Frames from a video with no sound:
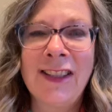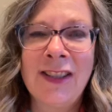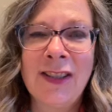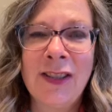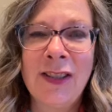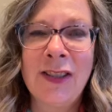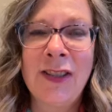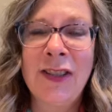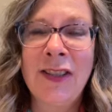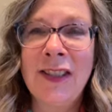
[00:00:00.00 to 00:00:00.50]

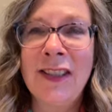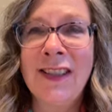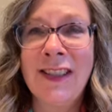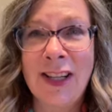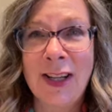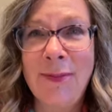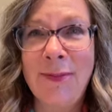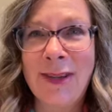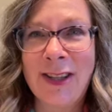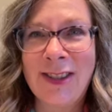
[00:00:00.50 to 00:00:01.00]
to
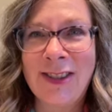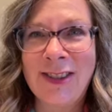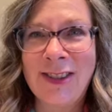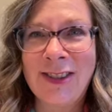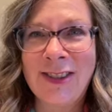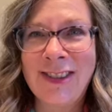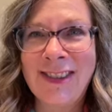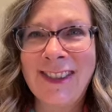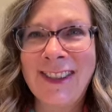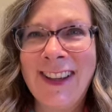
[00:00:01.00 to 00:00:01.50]
take
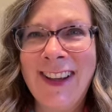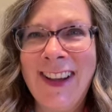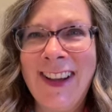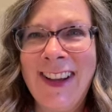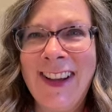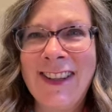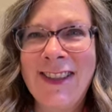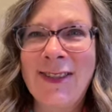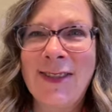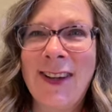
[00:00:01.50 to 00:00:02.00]
pictures,
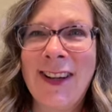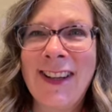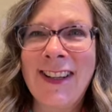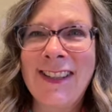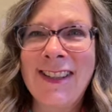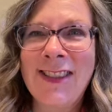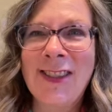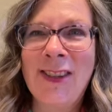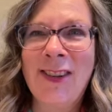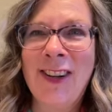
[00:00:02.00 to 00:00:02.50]
so I
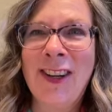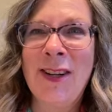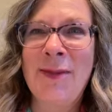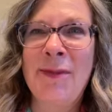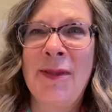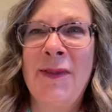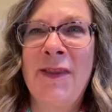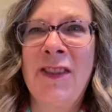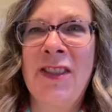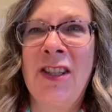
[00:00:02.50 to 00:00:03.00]
consider him
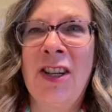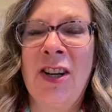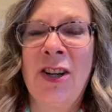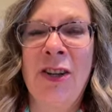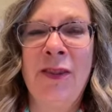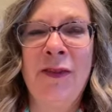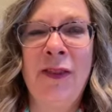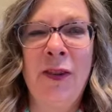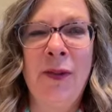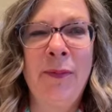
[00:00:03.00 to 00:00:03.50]
a
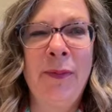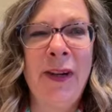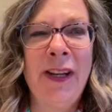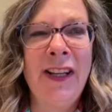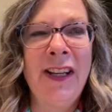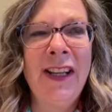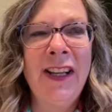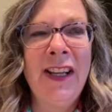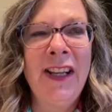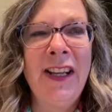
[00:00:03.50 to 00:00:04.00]
photographer,
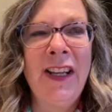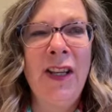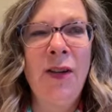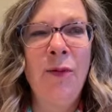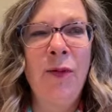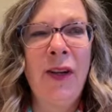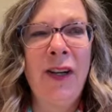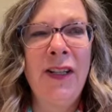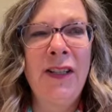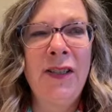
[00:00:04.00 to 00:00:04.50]
but he
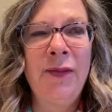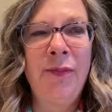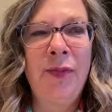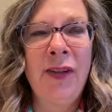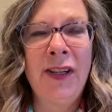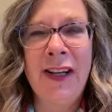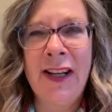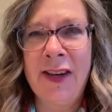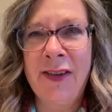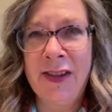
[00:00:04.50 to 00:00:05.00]
wanted to
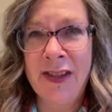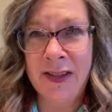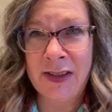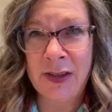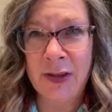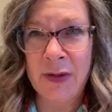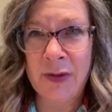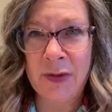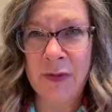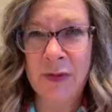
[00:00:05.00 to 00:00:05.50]
print out his
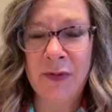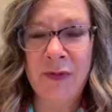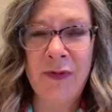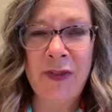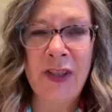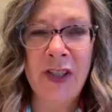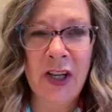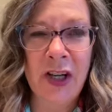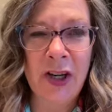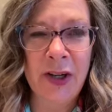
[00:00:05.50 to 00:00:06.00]
own
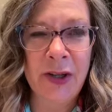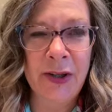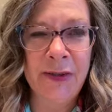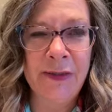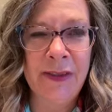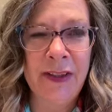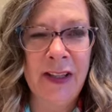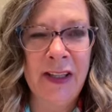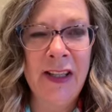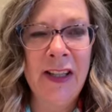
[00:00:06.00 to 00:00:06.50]

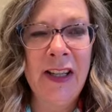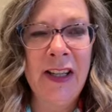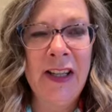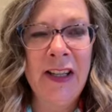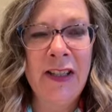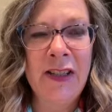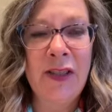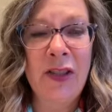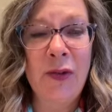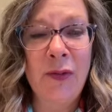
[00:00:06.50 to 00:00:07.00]
photography,
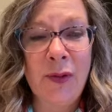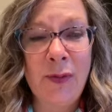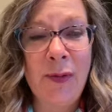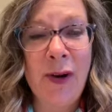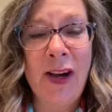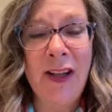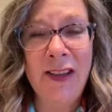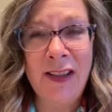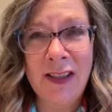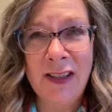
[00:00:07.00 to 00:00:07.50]
so we
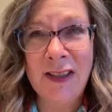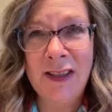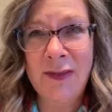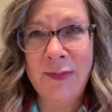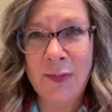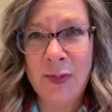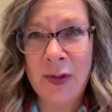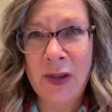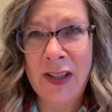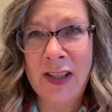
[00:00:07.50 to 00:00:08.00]
bought this
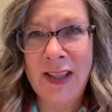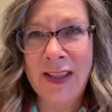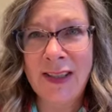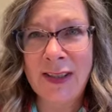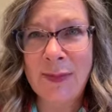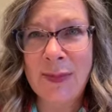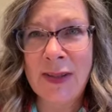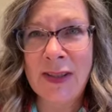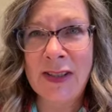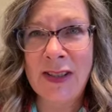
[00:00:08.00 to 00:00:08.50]
pretty
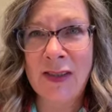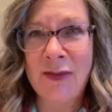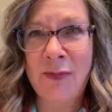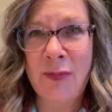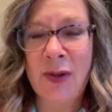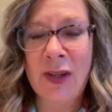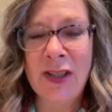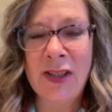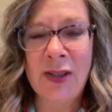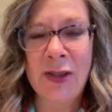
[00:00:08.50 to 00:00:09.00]
expensive
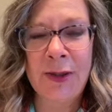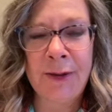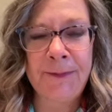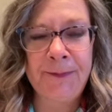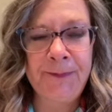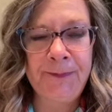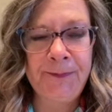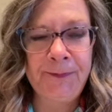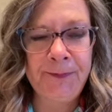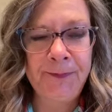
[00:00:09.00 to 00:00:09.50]
printer.
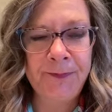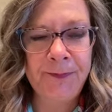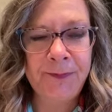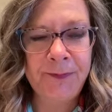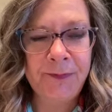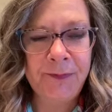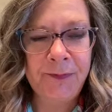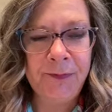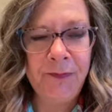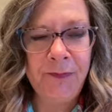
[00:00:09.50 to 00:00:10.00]

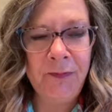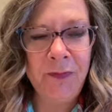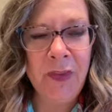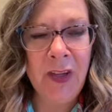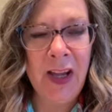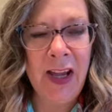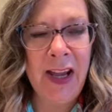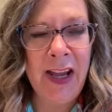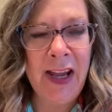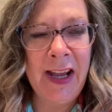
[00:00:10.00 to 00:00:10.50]

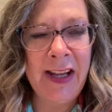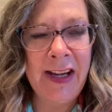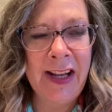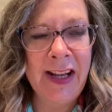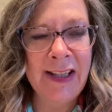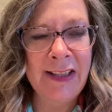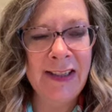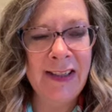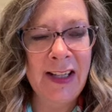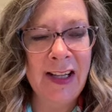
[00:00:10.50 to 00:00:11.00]
And
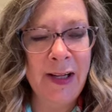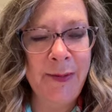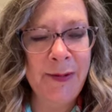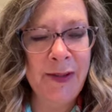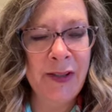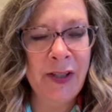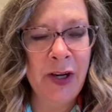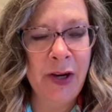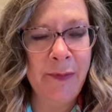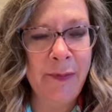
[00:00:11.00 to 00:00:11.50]
as time
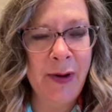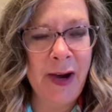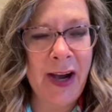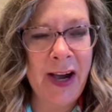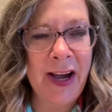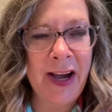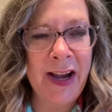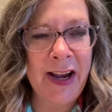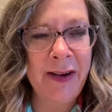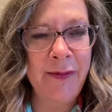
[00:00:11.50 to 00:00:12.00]
has gone
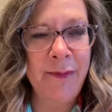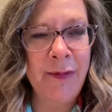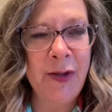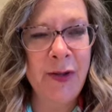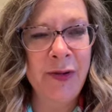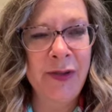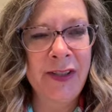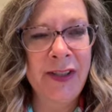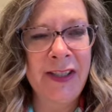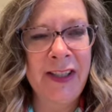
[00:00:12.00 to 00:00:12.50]
by, I'm
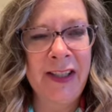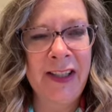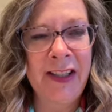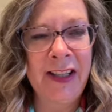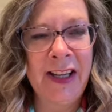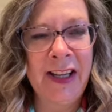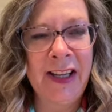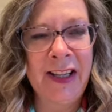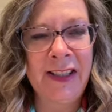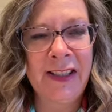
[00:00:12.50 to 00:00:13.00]
noticing
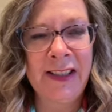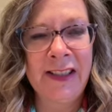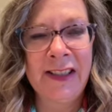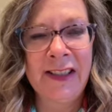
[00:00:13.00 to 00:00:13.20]
that